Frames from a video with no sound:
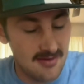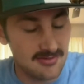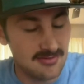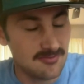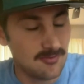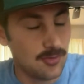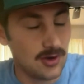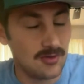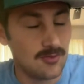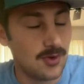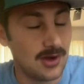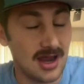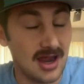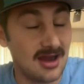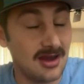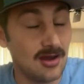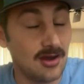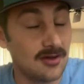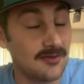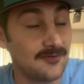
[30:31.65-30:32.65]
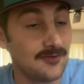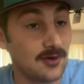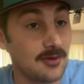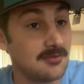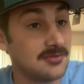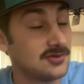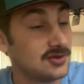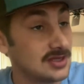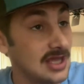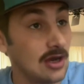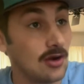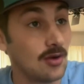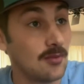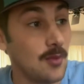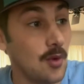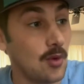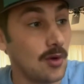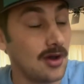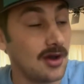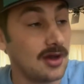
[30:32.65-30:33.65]
When I heard from Daryl
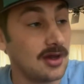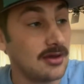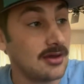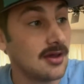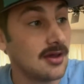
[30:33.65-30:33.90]
Morey,